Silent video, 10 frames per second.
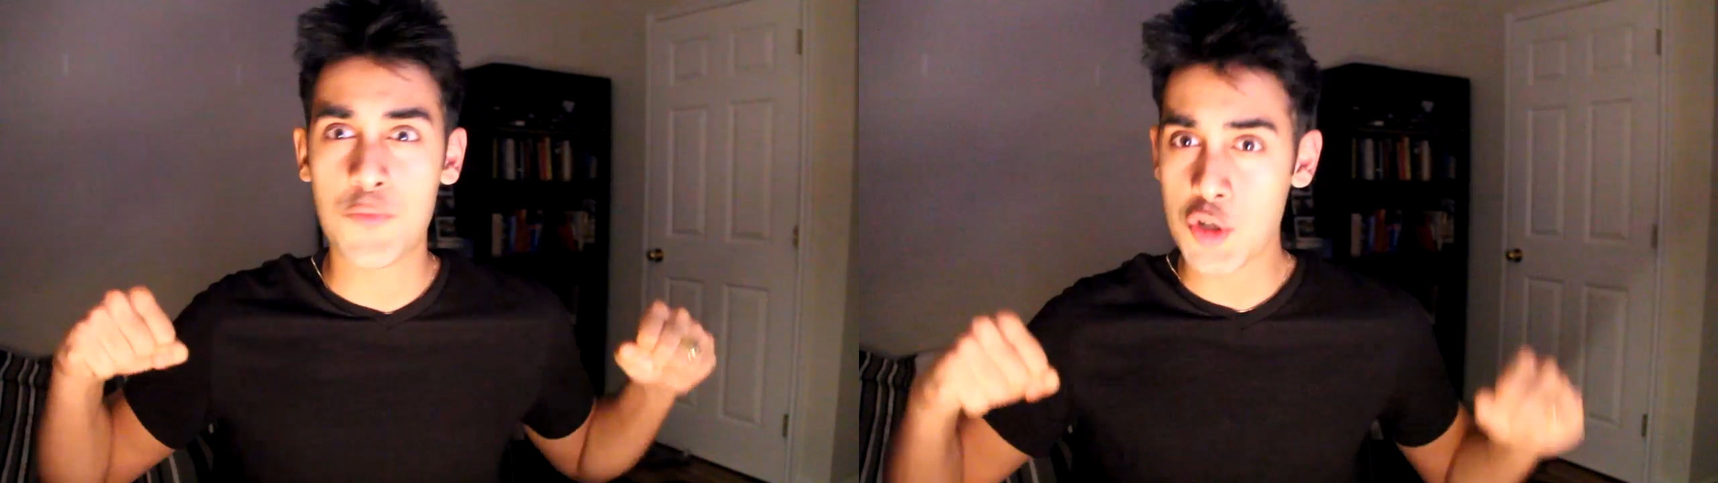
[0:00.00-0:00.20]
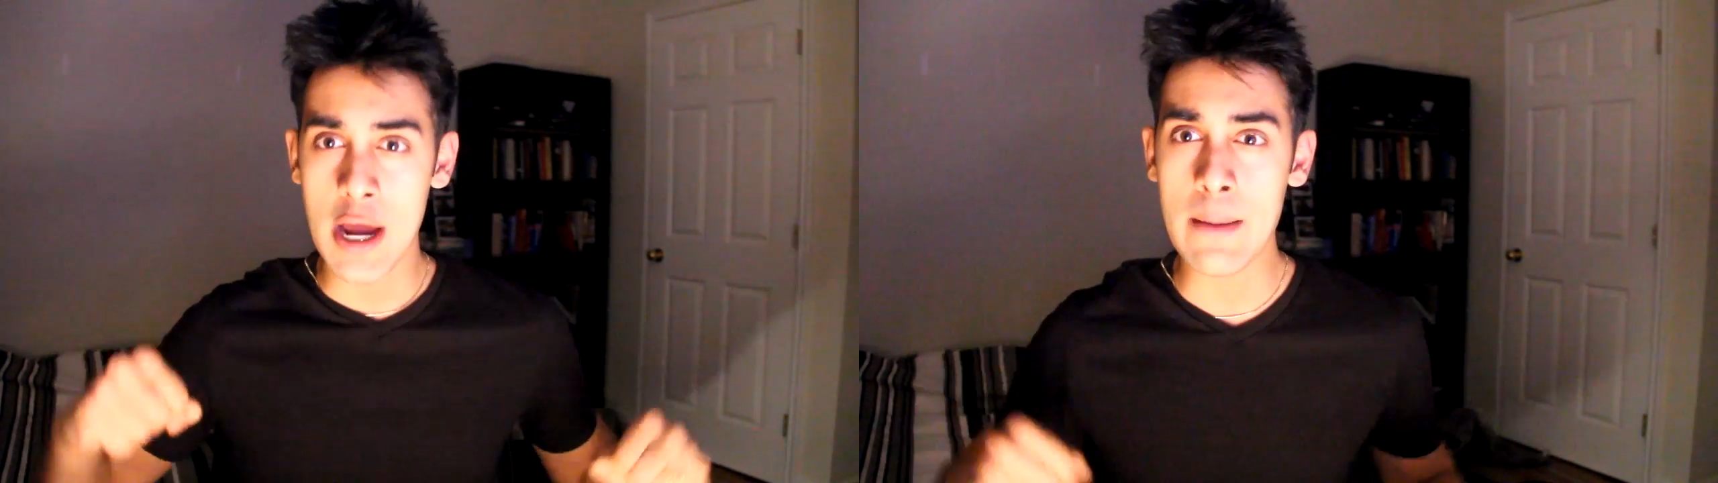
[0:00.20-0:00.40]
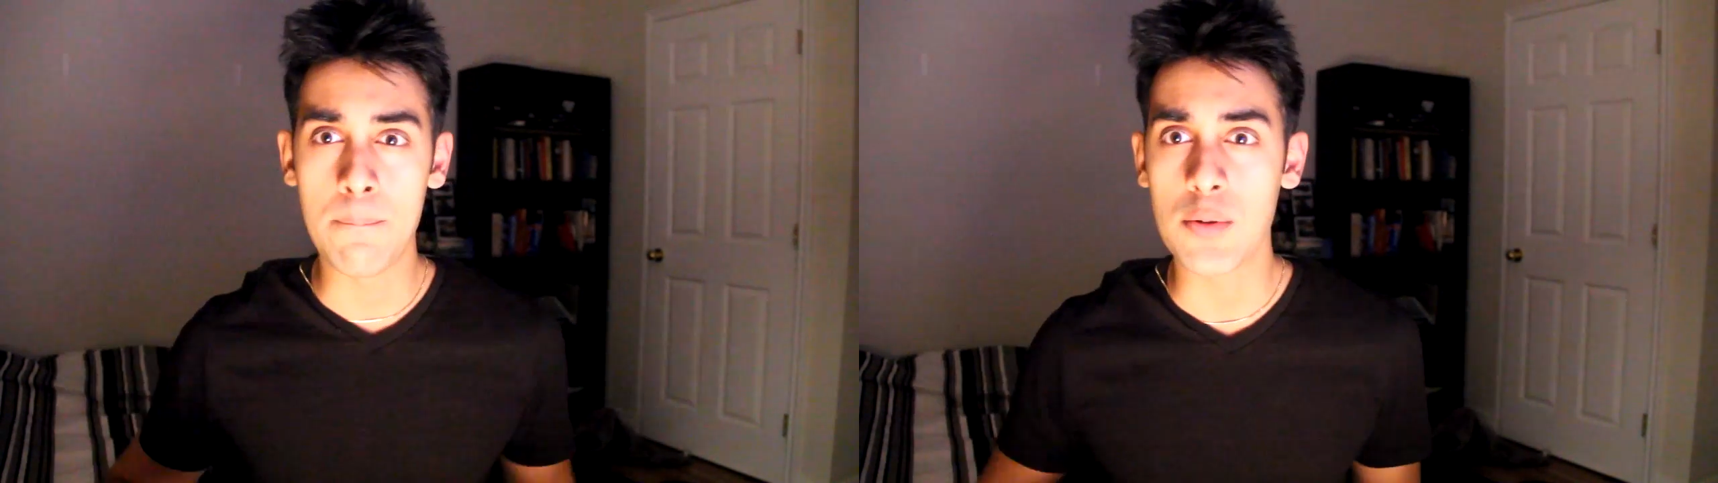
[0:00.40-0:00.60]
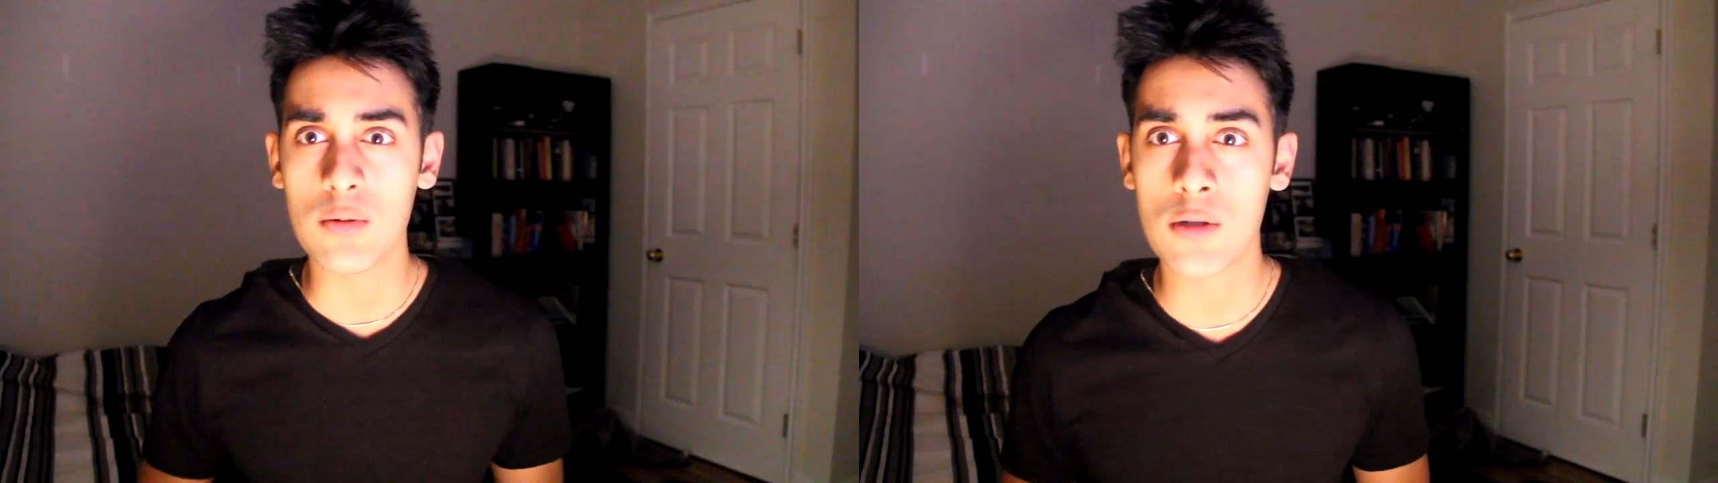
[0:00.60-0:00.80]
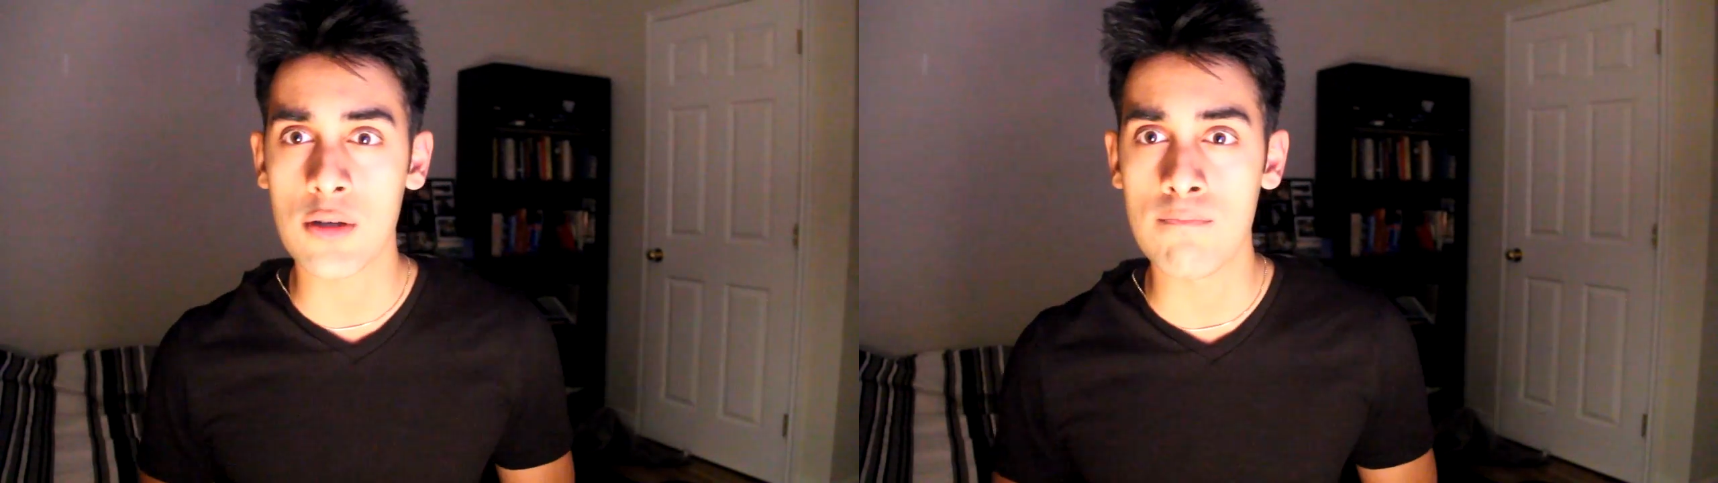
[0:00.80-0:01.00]
trying to
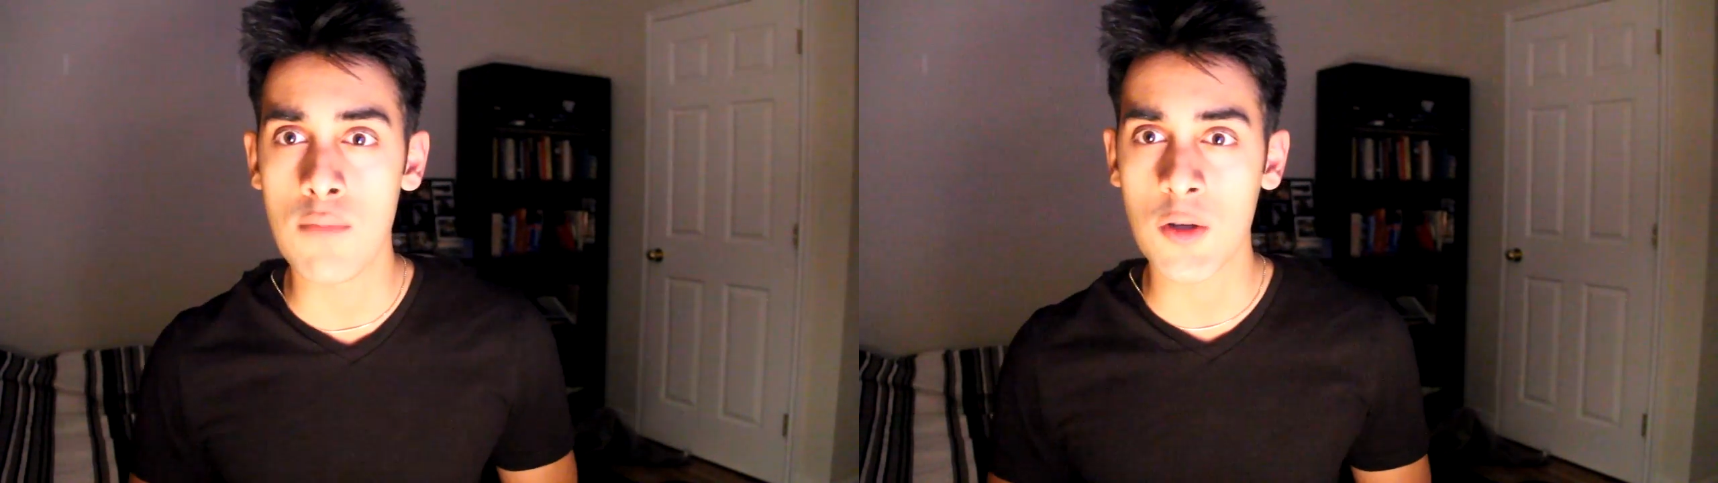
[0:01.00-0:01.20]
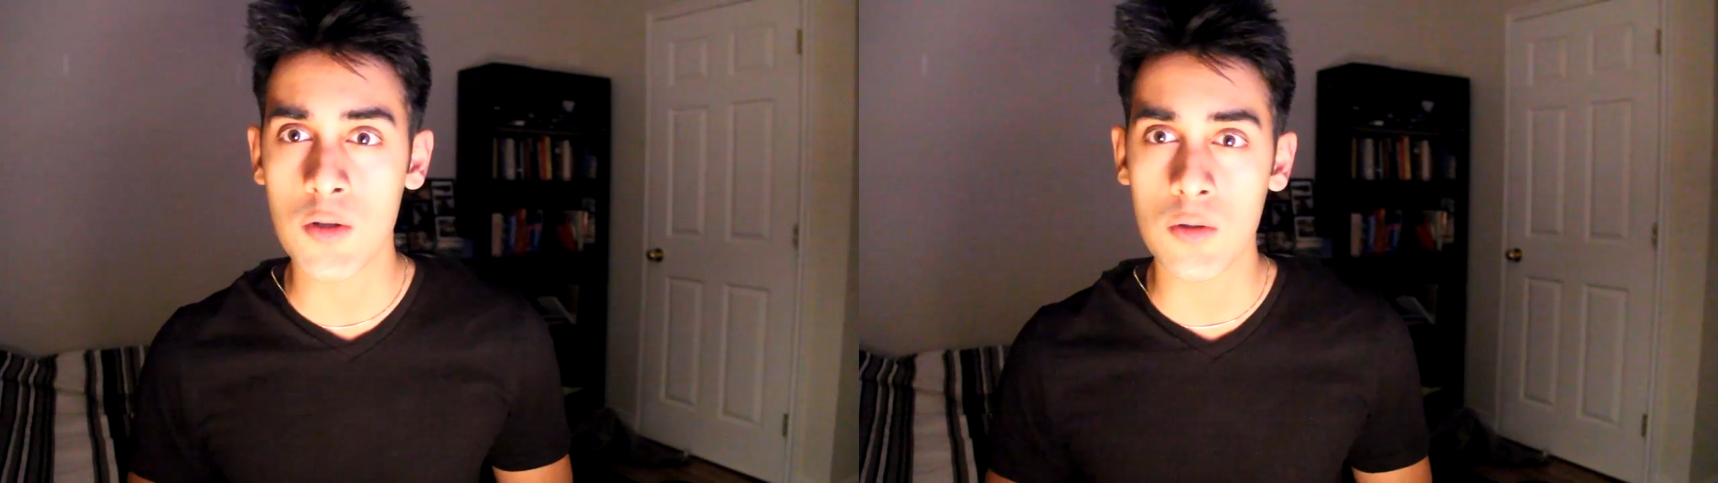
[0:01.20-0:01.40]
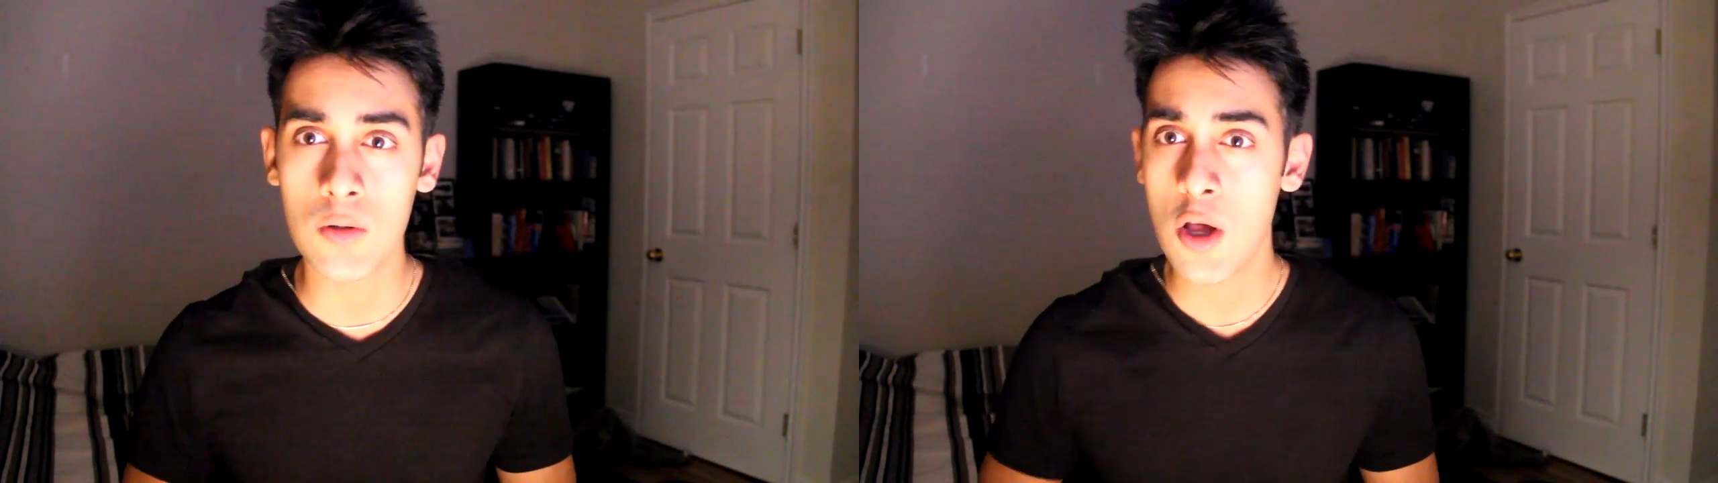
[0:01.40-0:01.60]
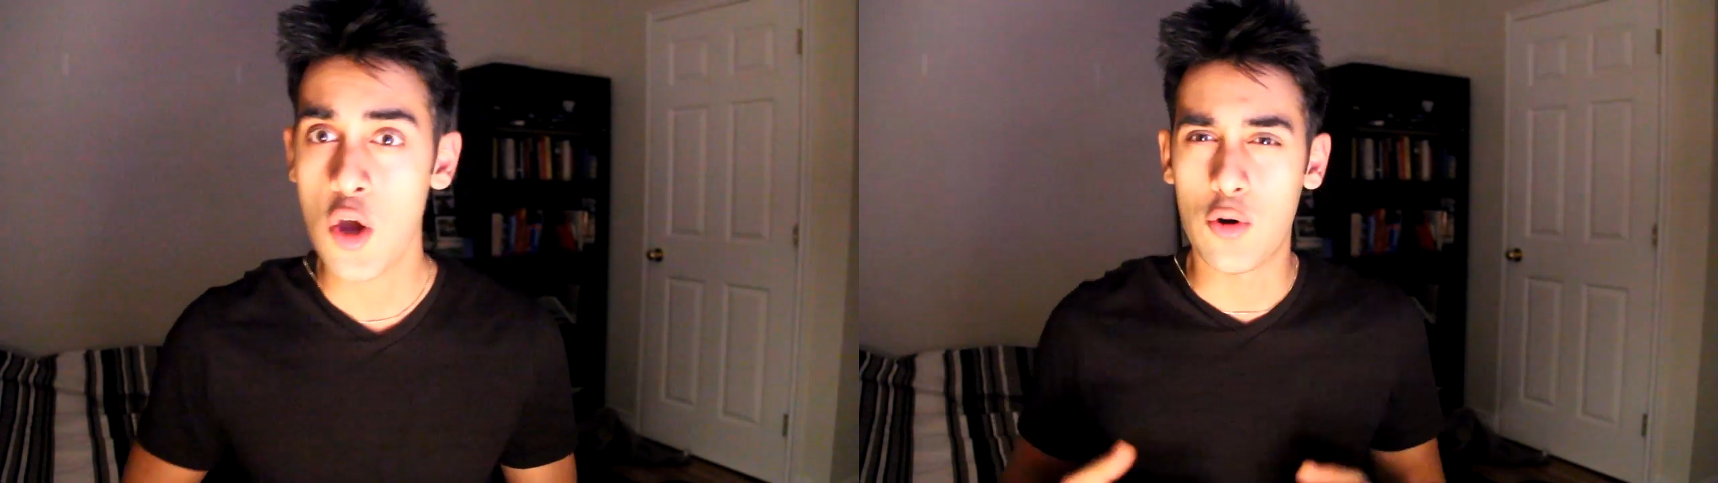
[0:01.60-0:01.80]
build some muscle,